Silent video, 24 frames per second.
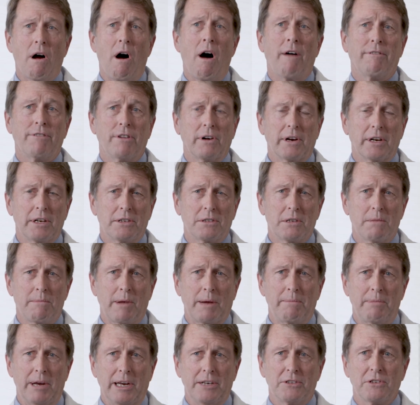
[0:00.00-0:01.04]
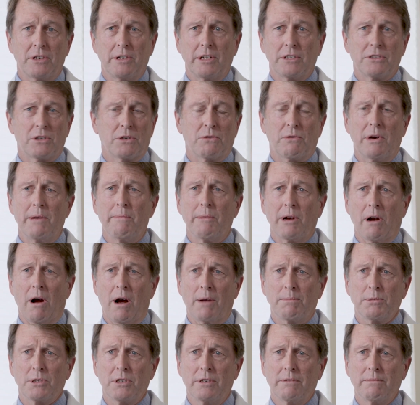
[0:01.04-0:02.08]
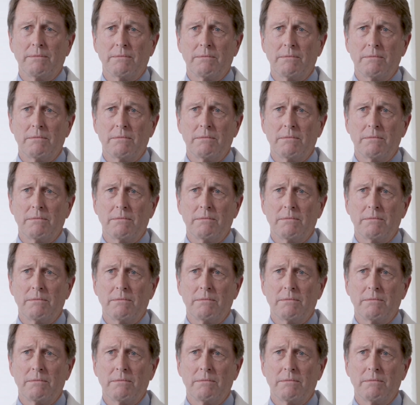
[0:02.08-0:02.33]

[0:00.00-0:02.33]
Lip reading: offering it to my patient as a treatment option.